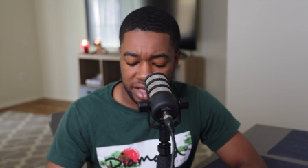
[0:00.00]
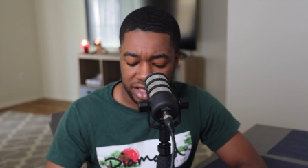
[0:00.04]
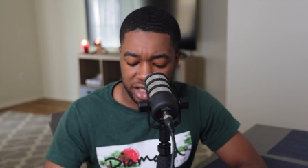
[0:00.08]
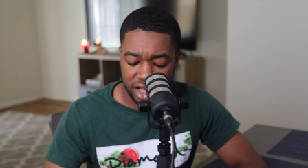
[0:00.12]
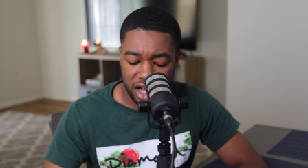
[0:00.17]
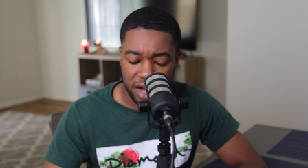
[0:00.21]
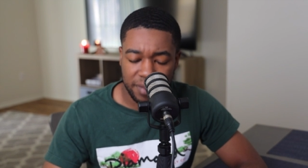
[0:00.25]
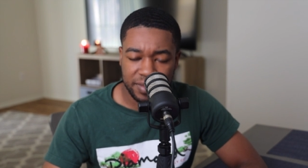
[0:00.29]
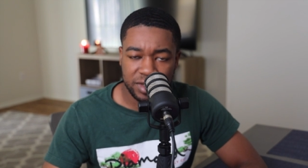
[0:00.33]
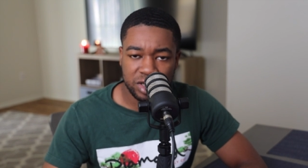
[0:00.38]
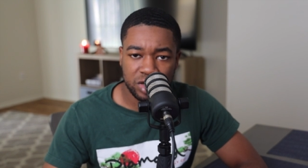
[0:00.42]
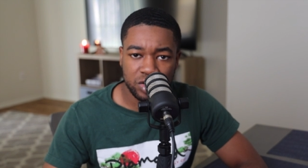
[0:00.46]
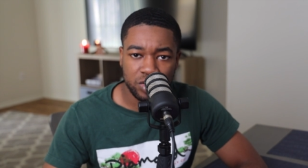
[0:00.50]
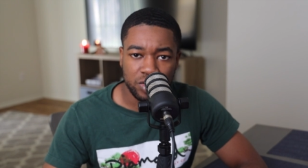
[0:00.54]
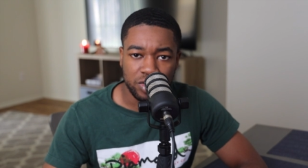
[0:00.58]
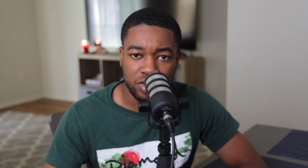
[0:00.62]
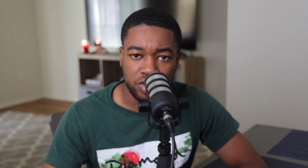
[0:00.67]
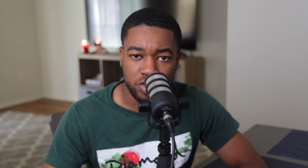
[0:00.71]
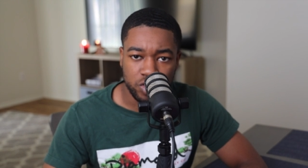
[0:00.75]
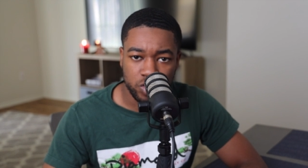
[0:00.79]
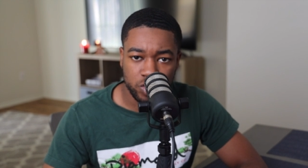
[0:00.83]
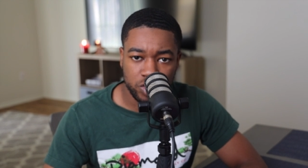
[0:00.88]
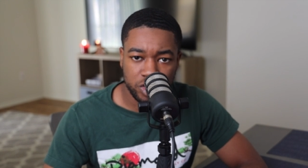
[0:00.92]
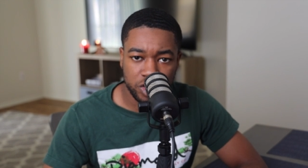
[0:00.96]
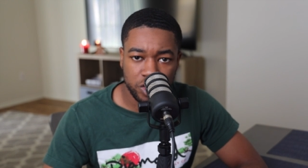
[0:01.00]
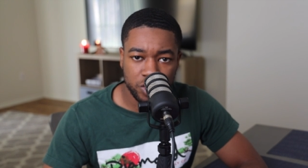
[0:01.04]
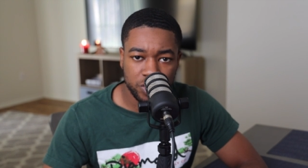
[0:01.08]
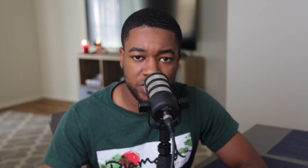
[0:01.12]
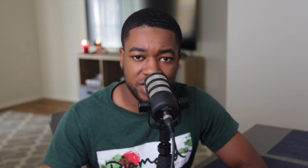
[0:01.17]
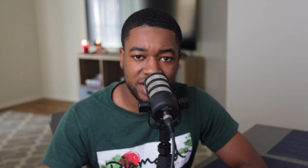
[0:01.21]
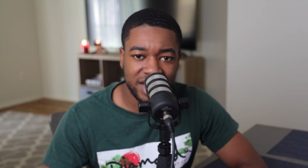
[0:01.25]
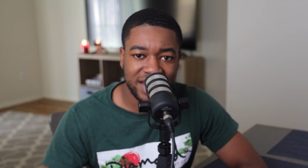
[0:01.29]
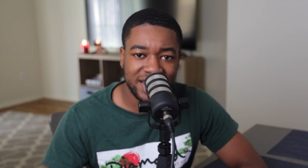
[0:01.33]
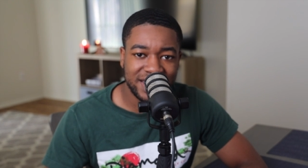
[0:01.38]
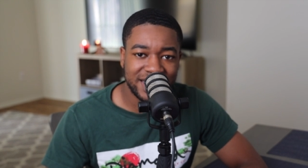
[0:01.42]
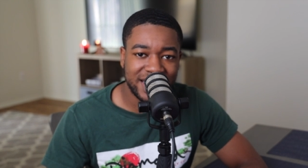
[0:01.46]
this comes to you
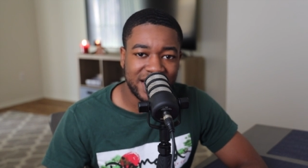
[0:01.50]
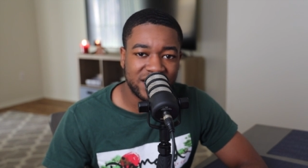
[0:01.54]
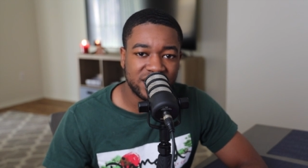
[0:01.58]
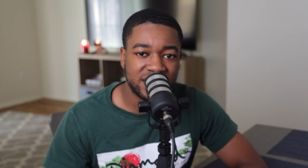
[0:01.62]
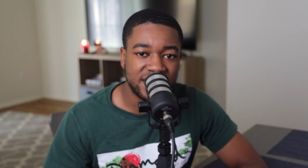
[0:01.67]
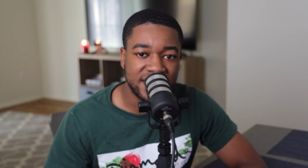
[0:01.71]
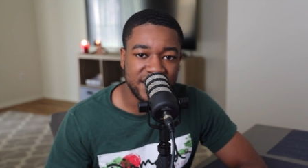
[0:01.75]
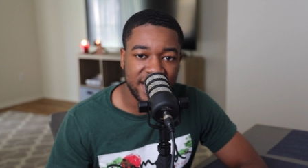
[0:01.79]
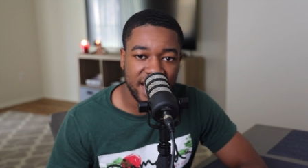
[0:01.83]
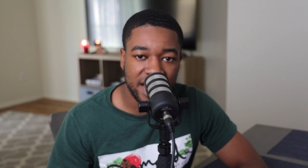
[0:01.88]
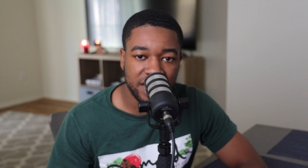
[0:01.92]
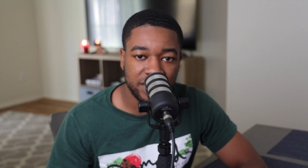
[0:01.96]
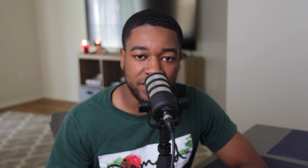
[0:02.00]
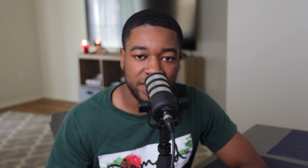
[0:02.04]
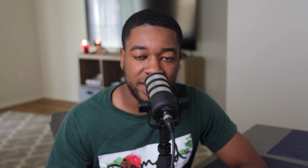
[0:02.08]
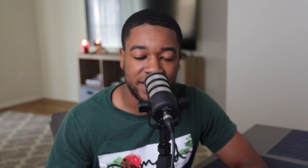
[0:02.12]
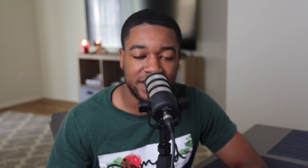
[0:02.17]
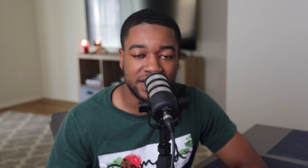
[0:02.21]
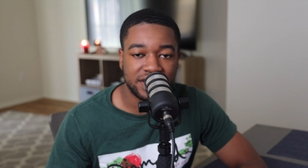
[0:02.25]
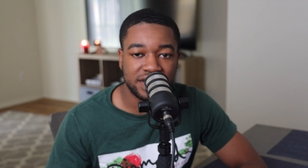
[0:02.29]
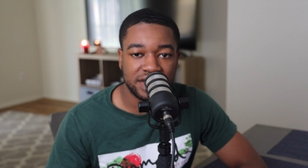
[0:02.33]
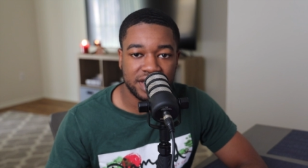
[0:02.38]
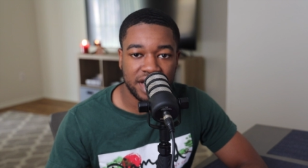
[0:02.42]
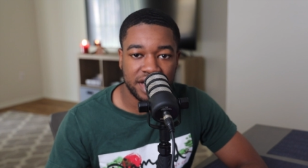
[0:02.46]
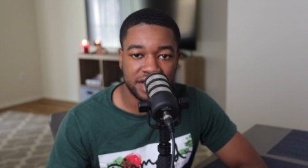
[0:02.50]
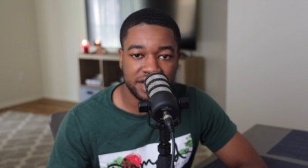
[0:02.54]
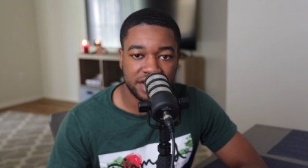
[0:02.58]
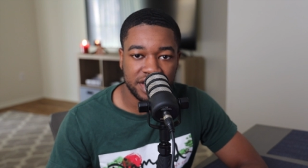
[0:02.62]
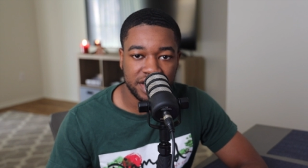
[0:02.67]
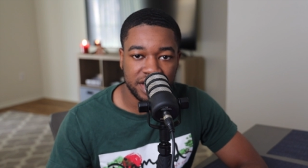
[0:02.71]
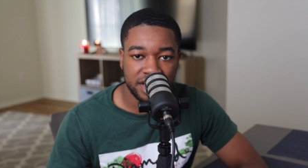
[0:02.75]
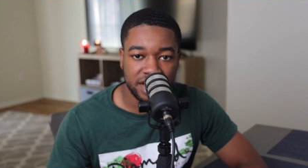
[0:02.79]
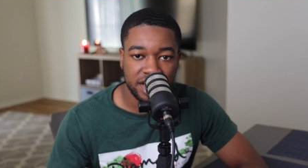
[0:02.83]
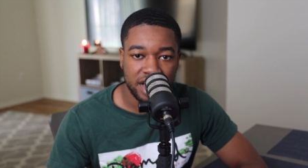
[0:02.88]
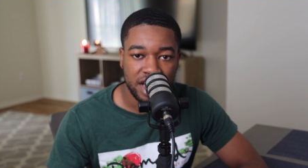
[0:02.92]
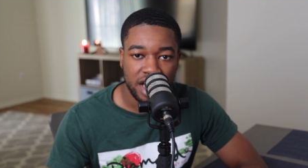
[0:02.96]
two sitting down together and
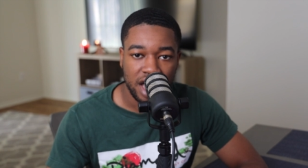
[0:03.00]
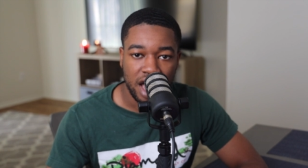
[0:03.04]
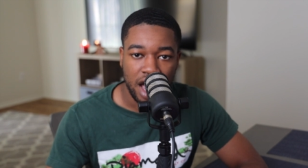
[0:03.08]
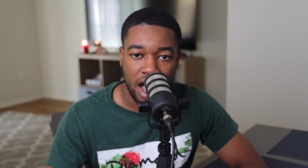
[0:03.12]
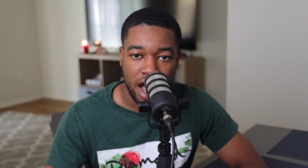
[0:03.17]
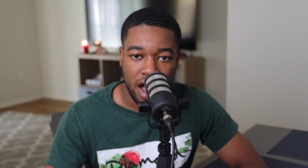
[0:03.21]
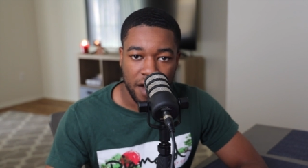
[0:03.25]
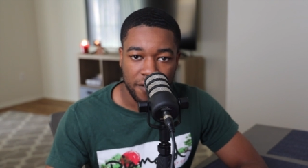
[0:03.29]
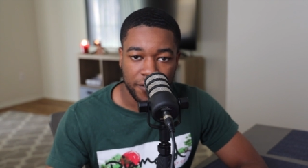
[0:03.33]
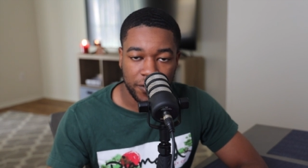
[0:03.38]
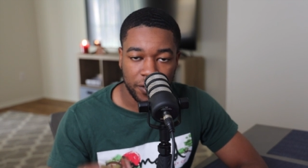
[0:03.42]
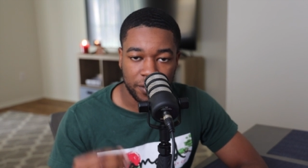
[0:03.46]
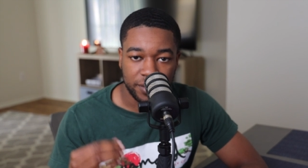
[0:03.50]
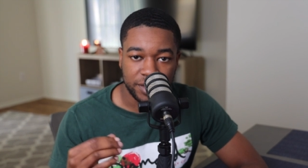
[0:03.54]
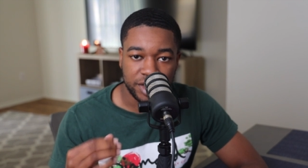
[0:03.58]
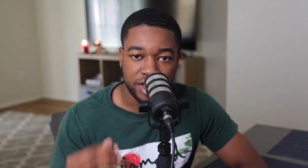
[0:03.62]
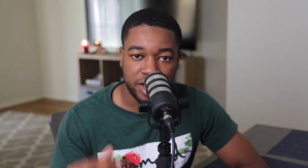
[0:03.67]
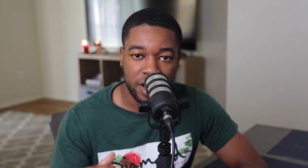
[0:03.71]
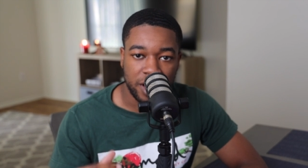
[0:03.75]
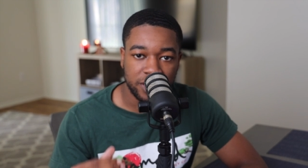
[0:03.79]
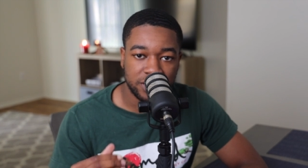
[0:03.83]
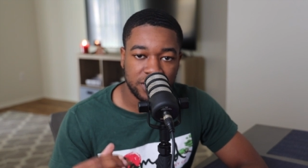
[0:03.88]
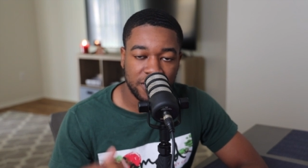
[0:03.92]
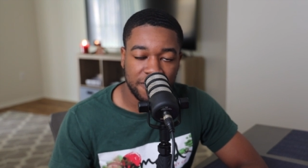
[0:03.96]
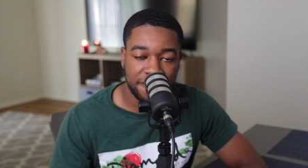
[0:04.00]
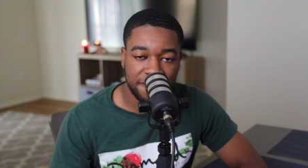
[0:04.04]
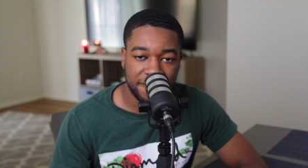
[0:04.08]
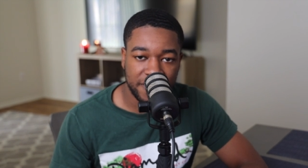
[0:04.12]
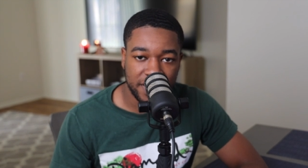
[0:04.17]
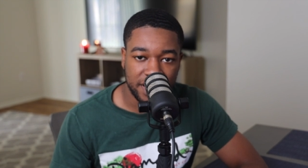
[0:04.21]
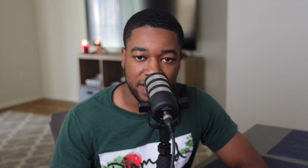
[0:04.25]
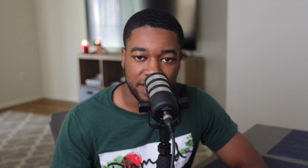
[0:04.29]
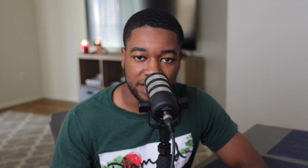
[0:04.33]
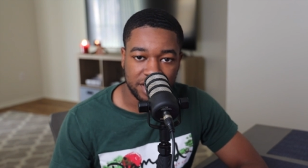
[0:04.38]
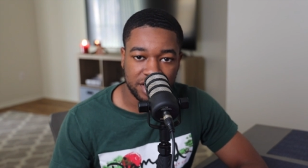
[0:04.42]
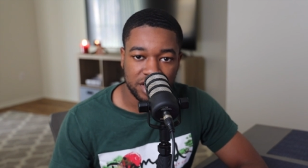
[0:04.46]
discussing from start to
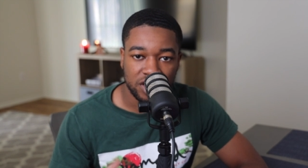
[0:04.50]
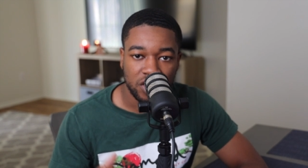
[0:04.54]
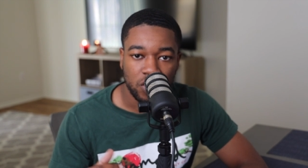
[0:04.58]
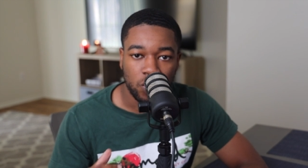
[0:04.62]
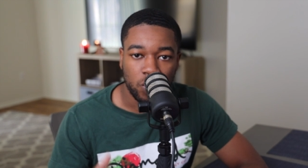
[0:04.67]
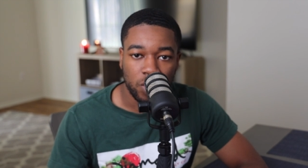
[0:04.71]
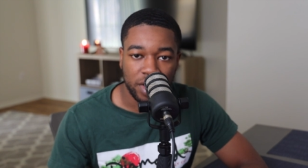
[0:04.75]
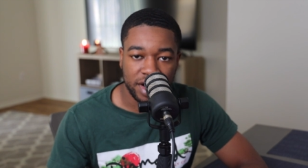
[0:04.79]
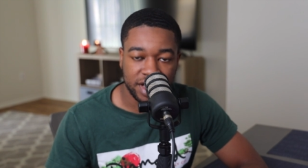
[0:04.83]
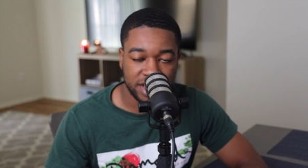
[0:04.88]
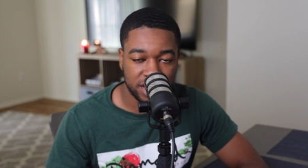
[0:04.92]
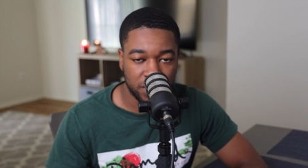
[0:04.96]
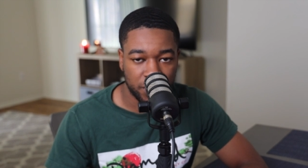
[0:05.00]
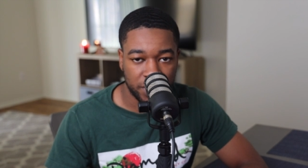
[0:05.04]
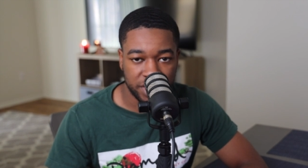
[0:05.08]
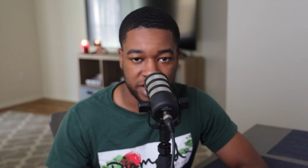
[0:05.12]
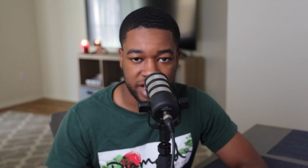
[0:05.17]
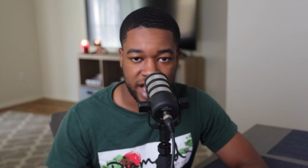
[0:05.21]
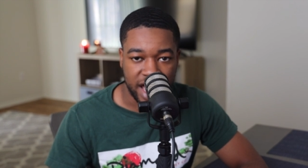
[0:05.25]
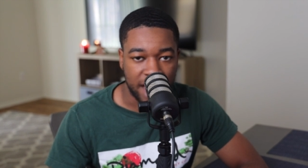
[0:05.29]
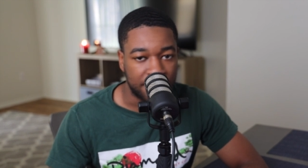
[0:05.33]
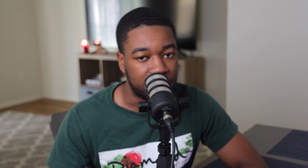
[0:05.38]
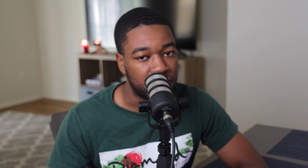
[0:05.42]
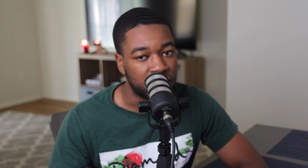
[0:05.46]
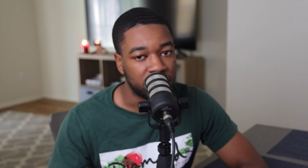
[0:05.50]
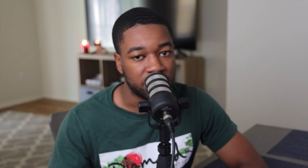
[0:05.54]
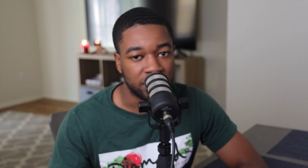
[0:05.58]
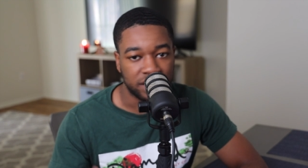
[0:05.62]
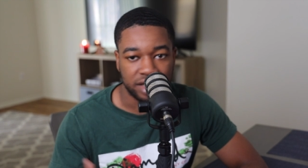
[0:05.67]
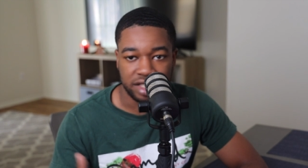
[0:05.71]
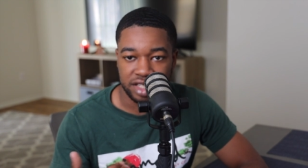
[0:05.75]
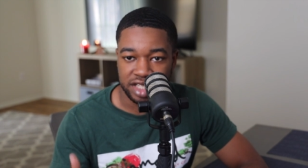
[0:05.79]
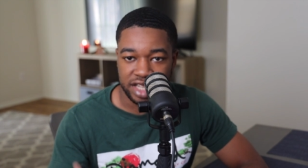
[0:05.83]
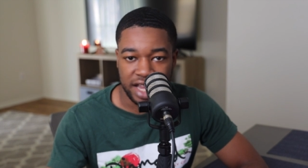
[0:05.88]
finish what is going to happen.